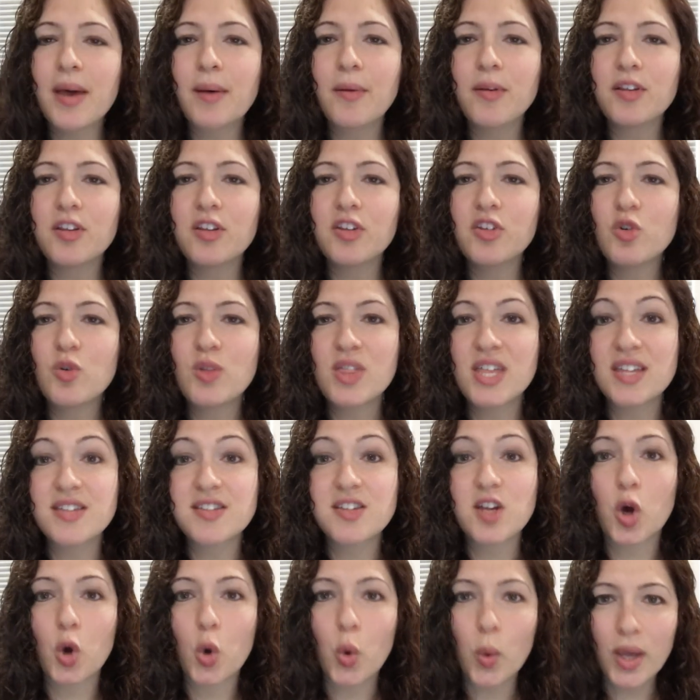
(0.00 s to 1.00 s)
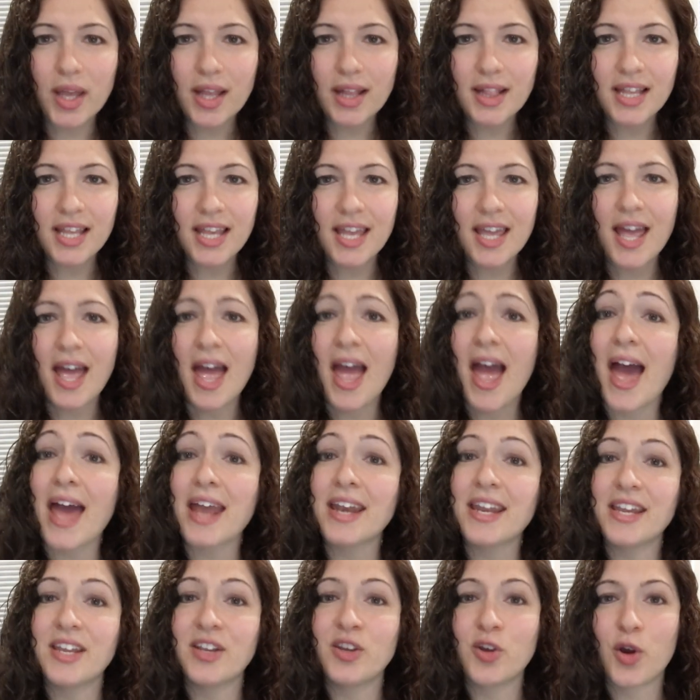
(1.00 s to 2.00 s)
be able to do this quickly
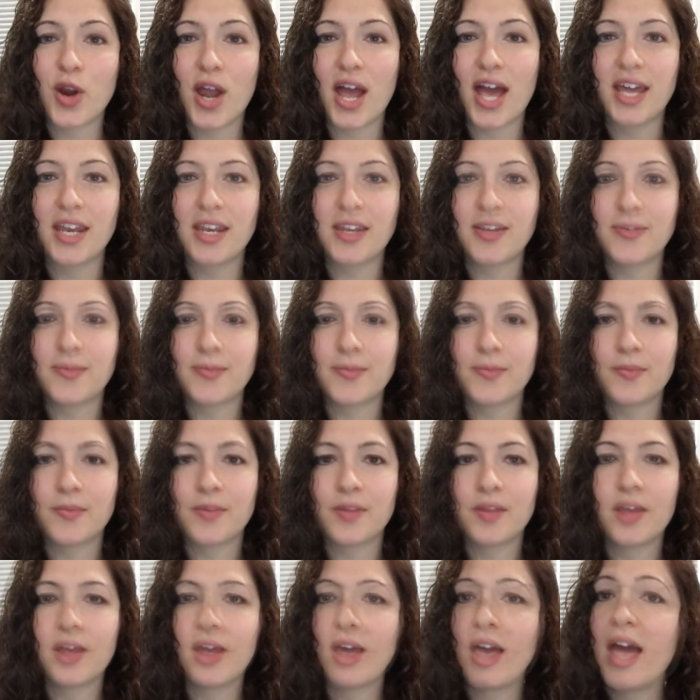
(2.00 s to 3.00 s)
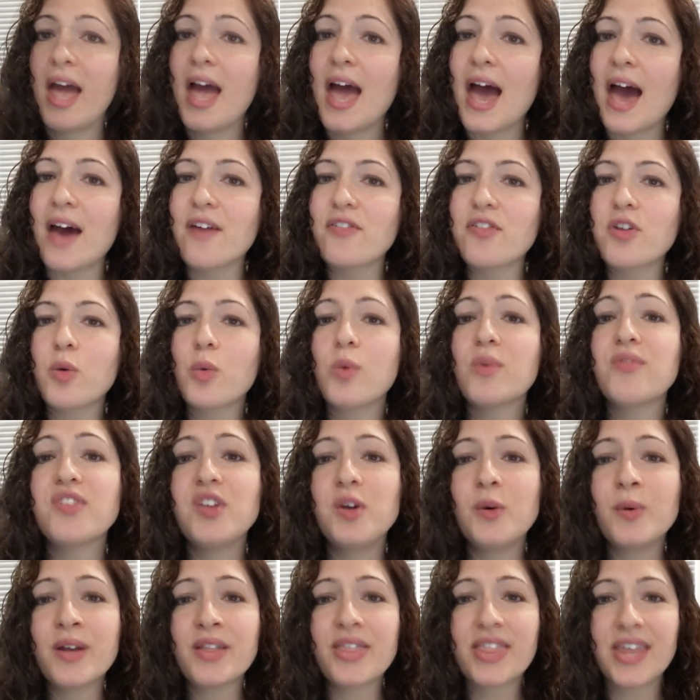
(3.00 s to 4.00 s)
and in your head. After
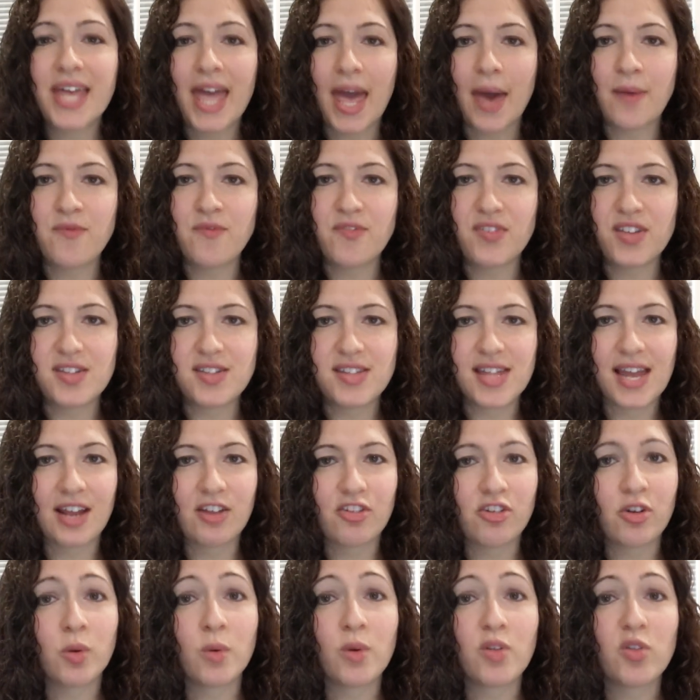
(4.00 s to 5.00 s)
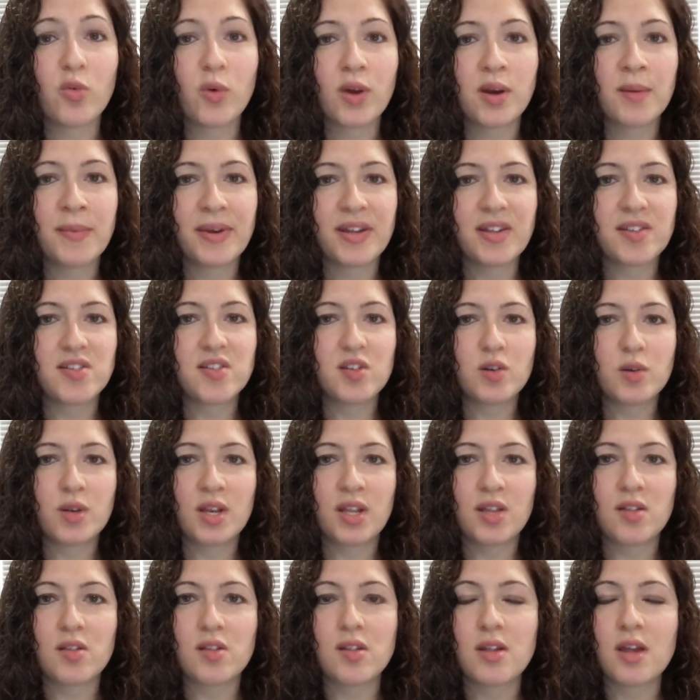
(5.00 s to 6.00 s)
reviewing the ChemPhys section with one of my
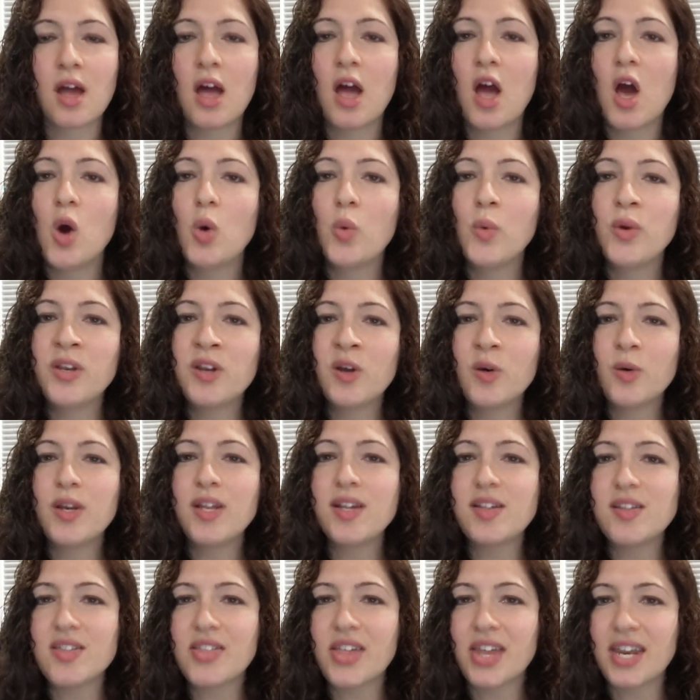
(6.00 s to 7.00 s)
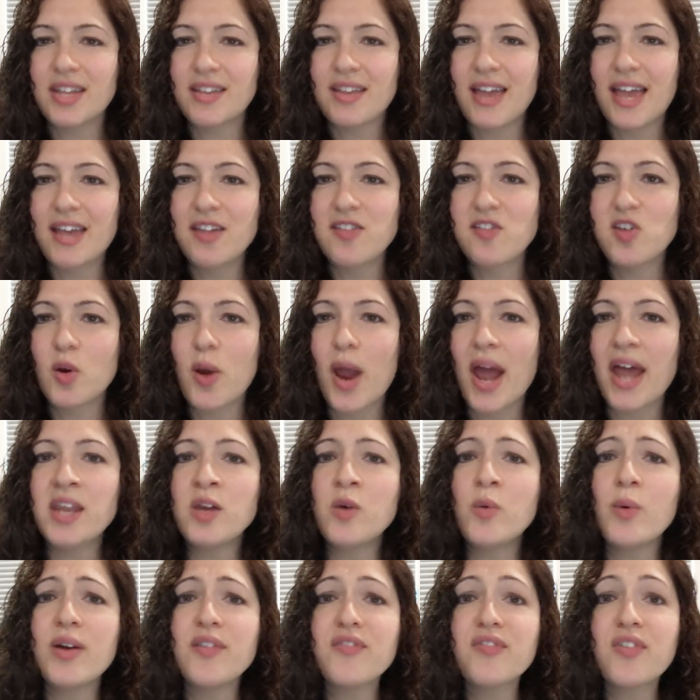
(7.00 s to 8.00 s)
students, we noticed that it takes her
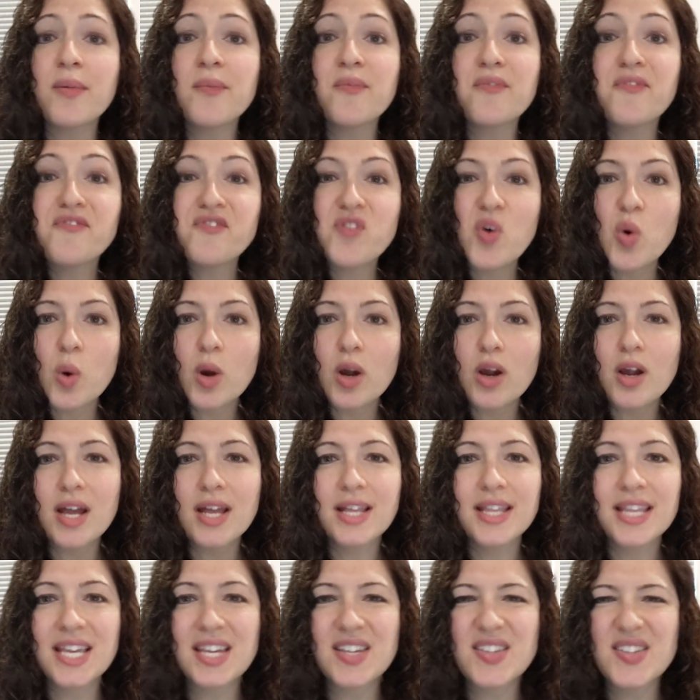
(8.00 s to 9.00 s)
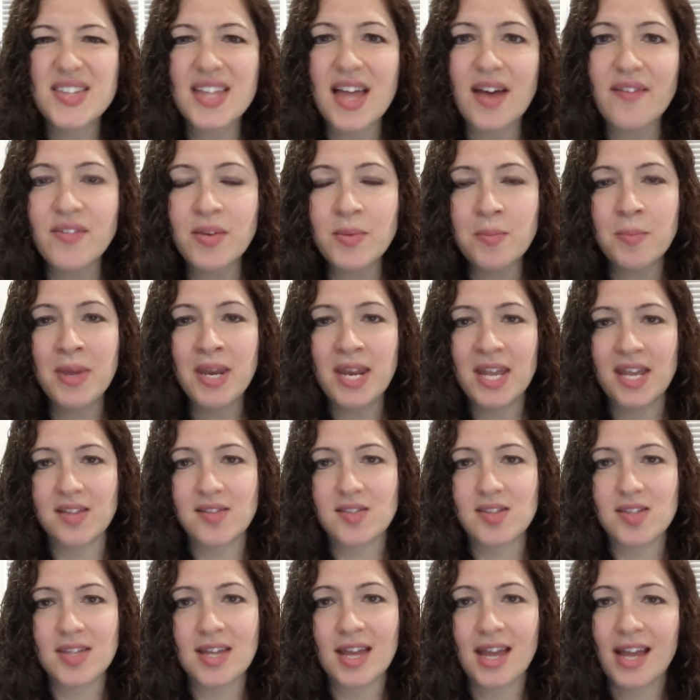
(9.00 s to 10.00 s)
anywhere from four to seven
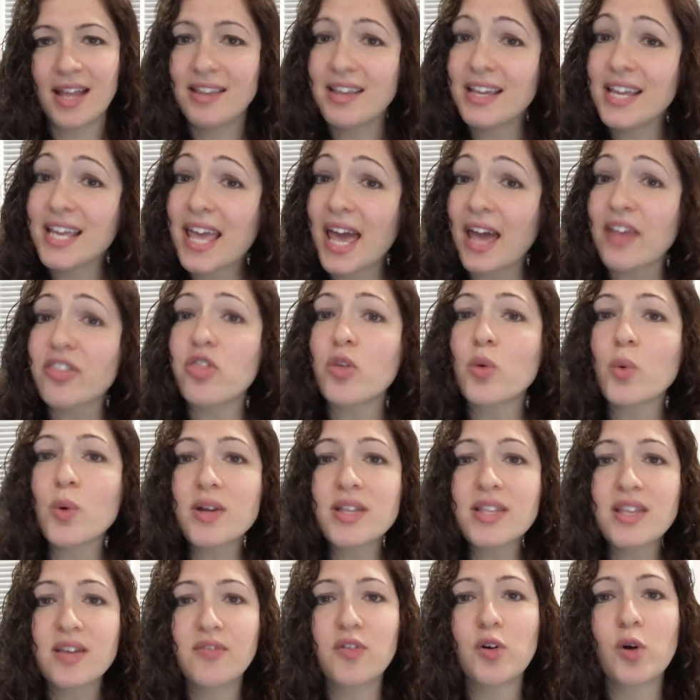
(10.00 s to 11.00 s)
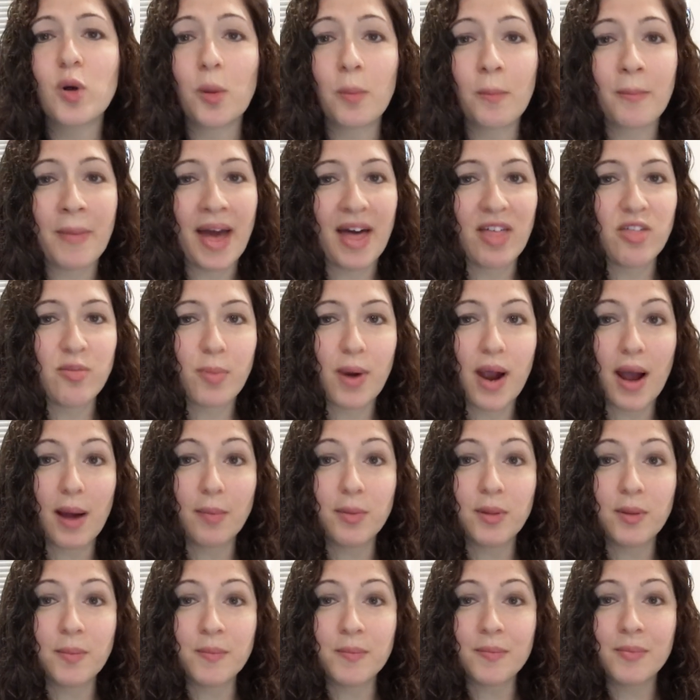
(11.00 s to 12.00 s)
minutes to get through a difficult math
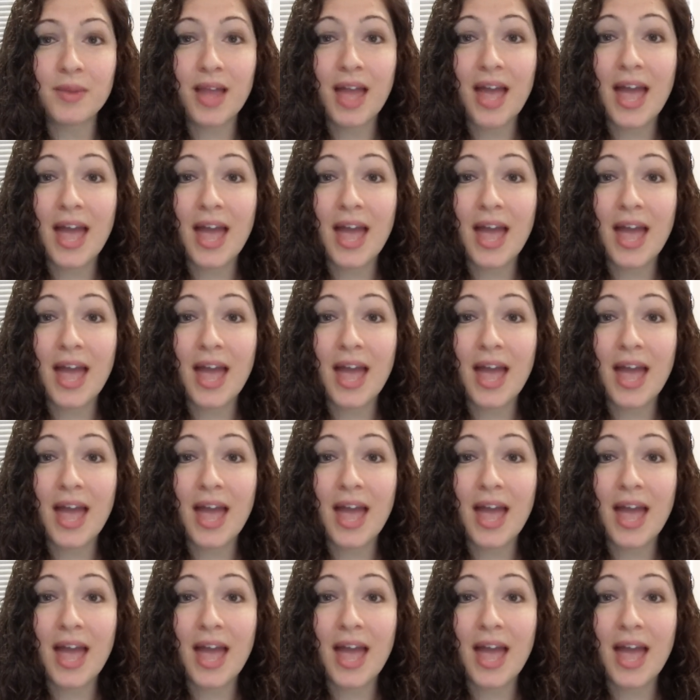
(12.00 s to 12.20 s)
problem.